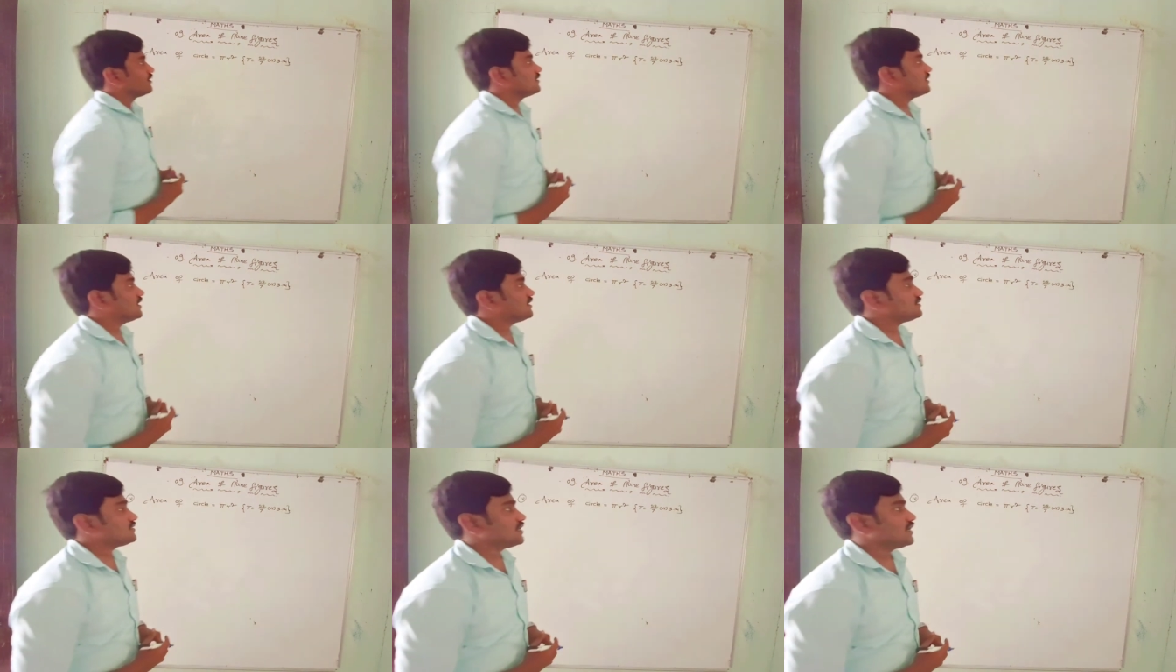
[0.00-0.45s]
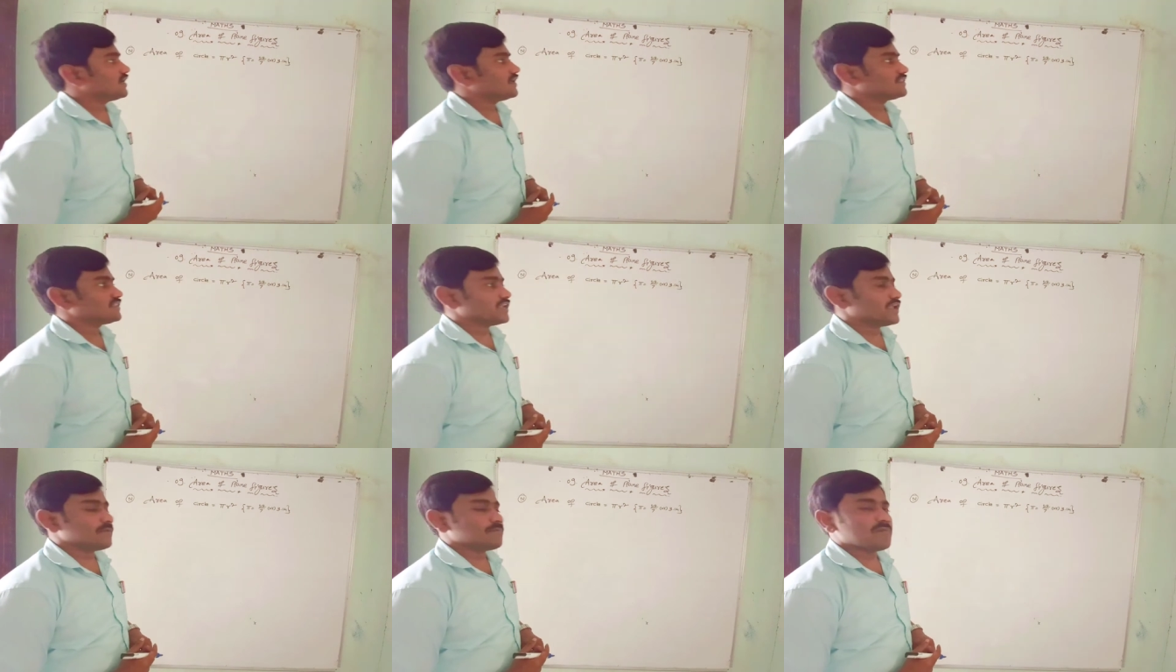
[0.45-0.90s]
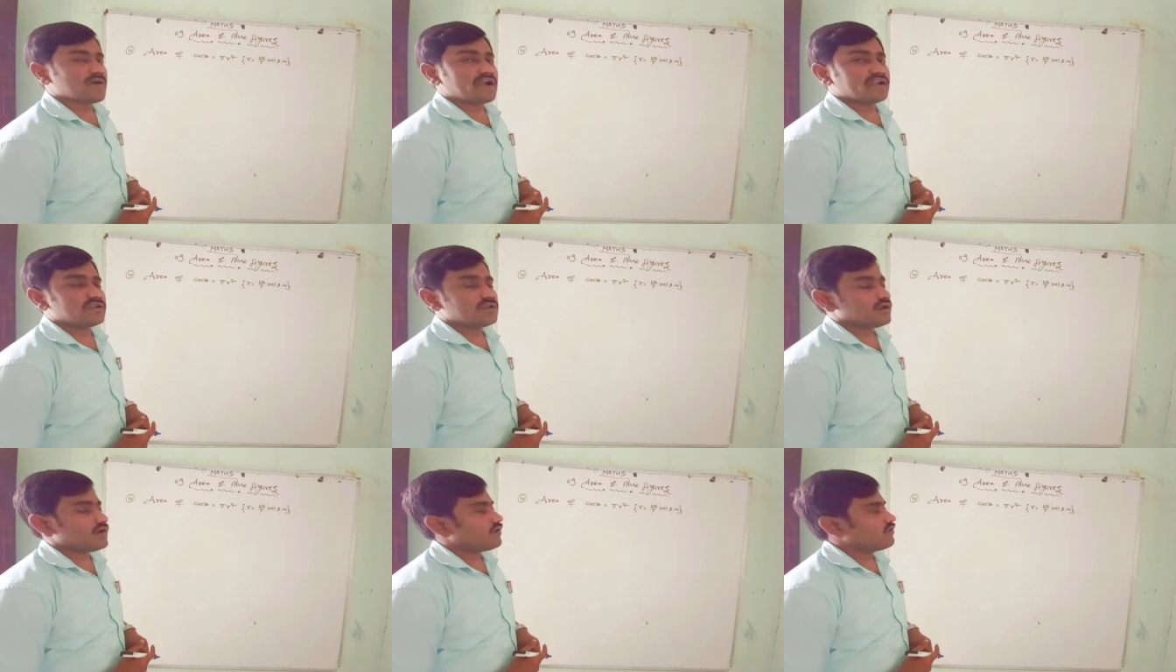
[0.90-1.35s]
Yes,
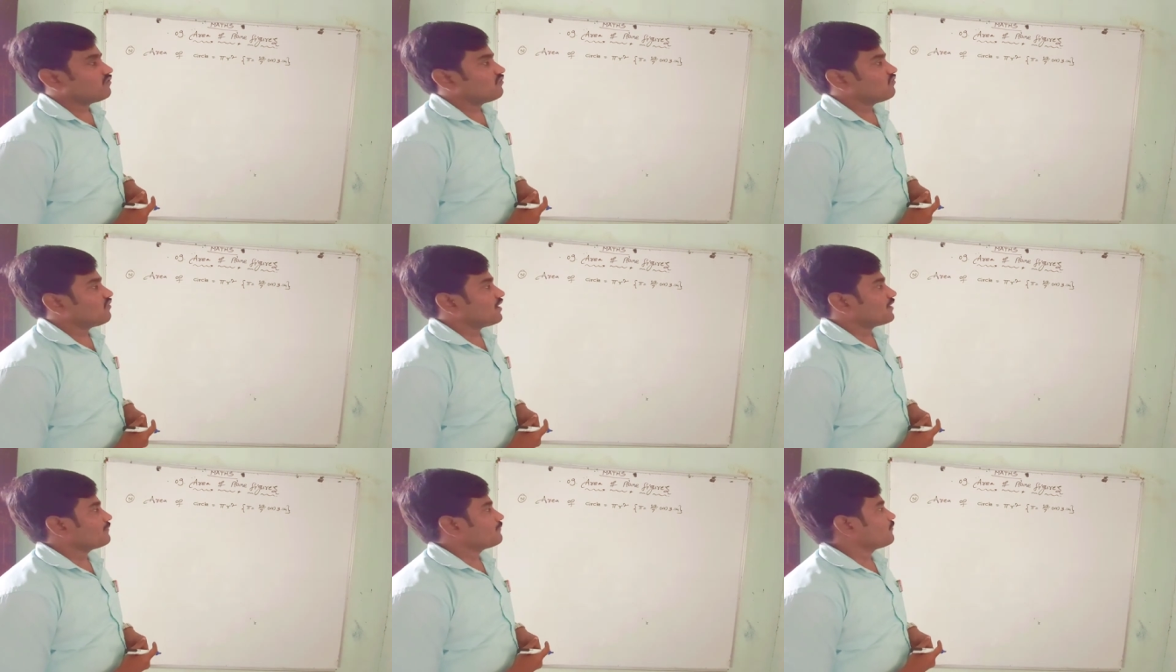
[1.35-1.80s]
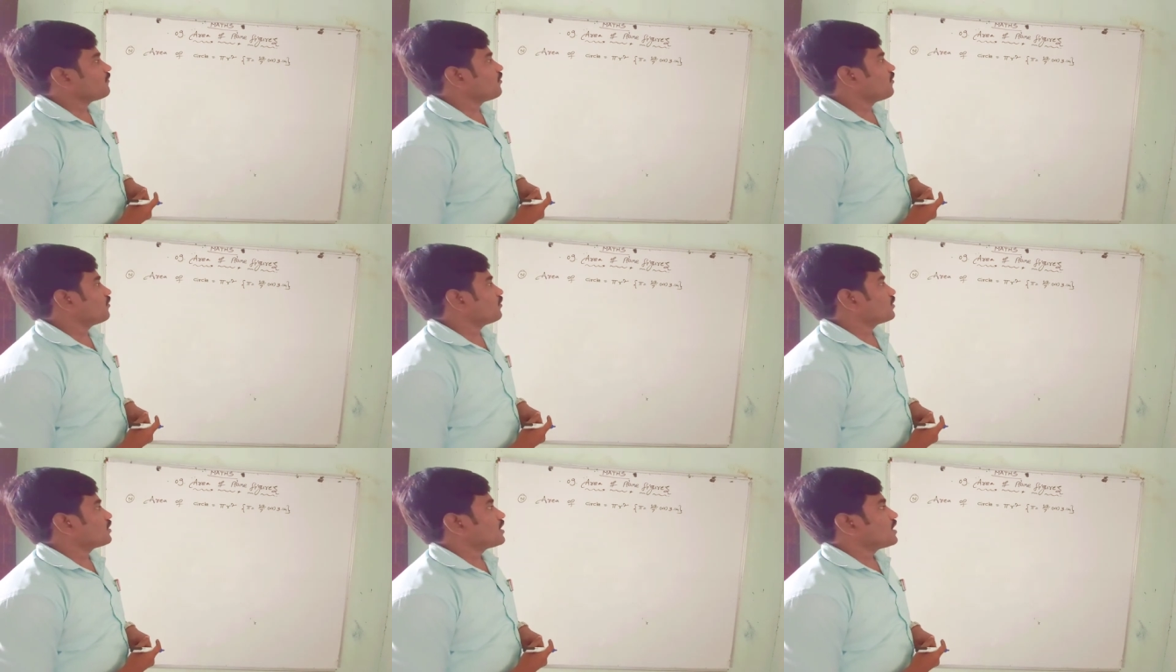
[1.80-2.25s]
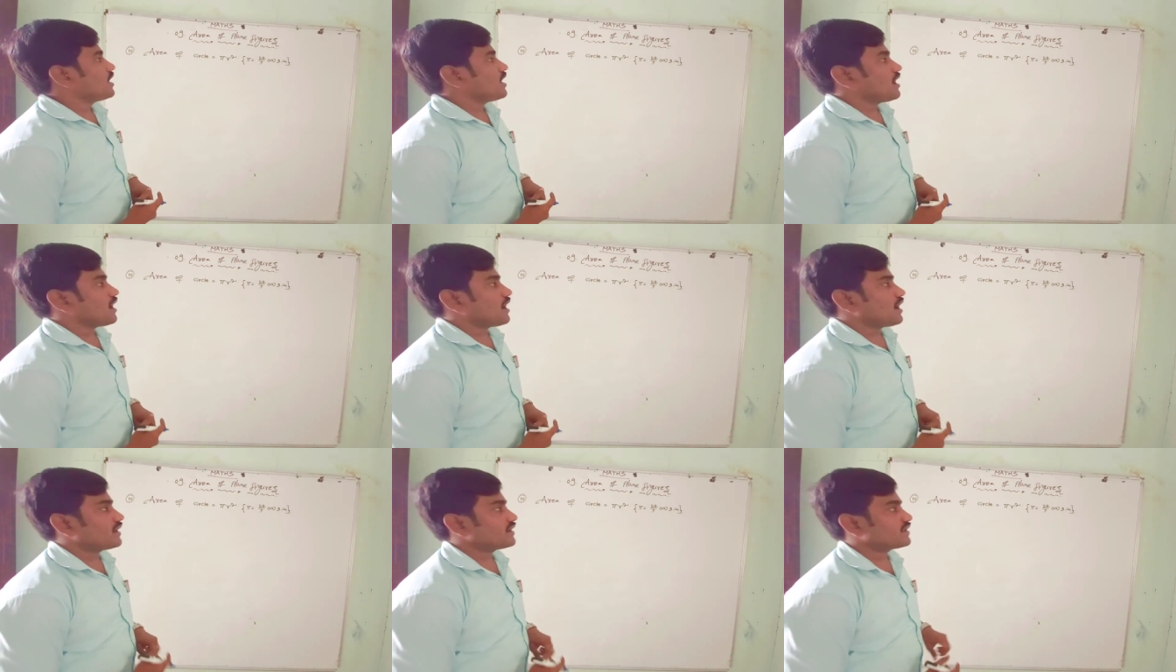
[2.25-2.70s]
3.14.
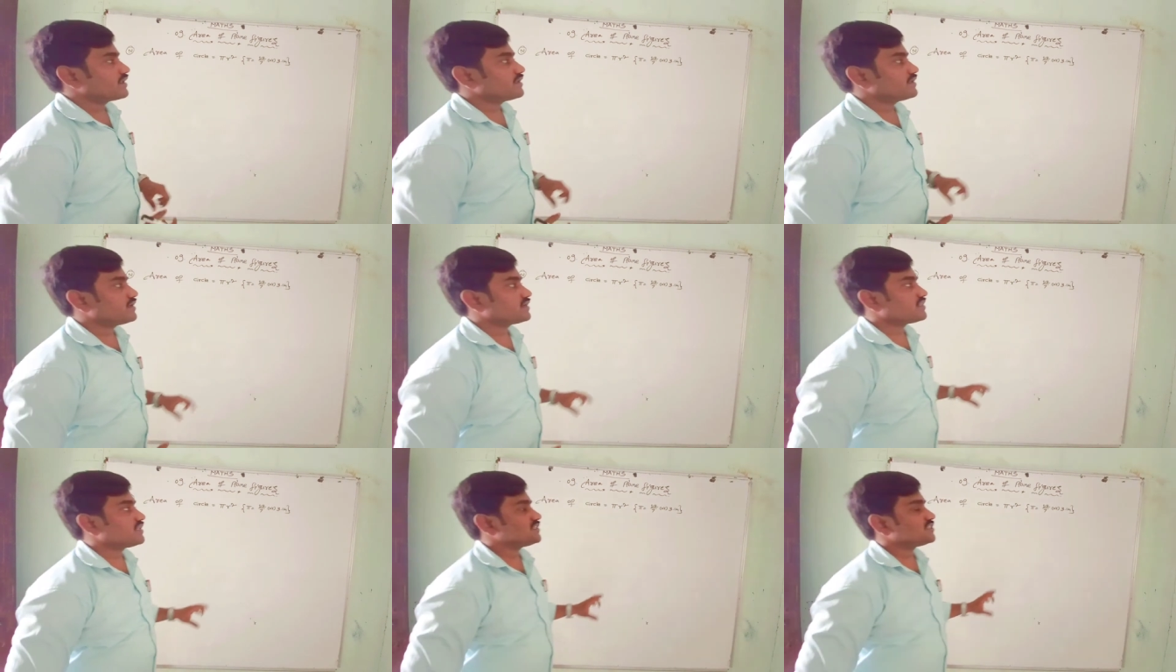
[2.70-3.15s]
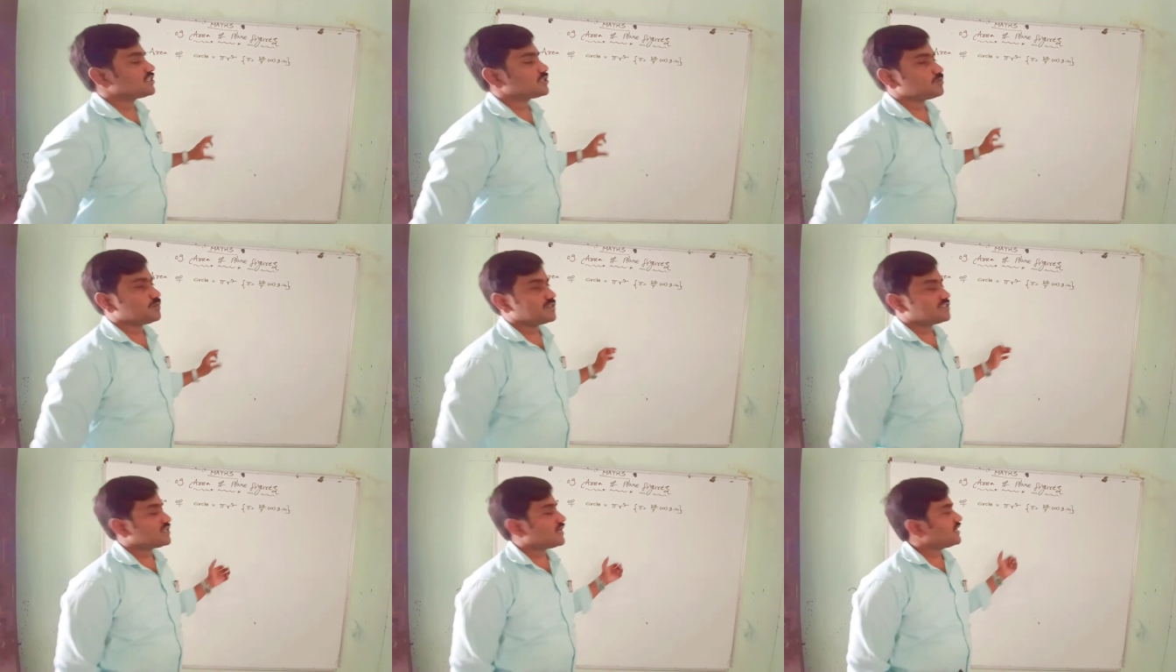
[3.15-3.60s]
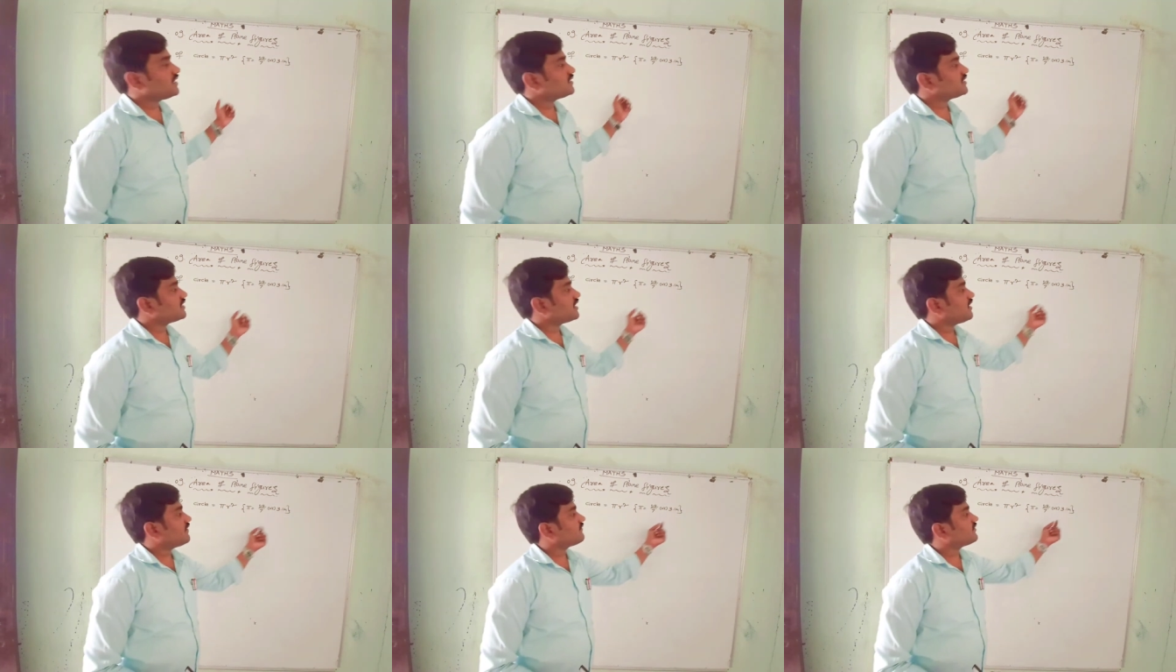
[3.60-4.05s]
And here there is a
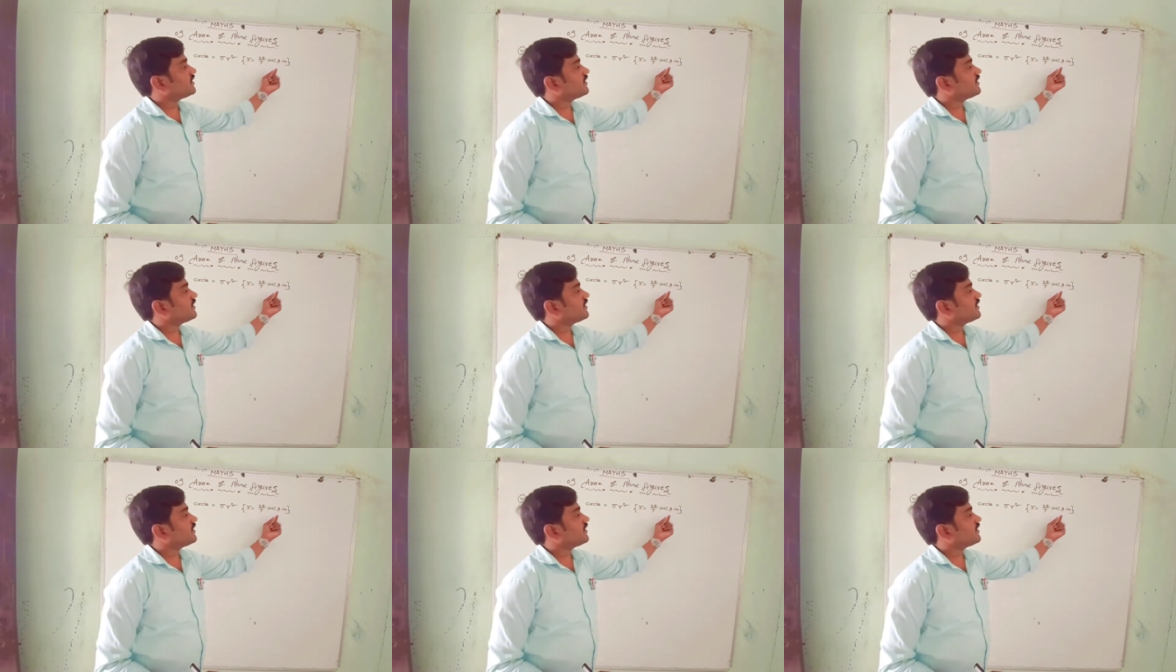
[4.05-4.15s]
speciality of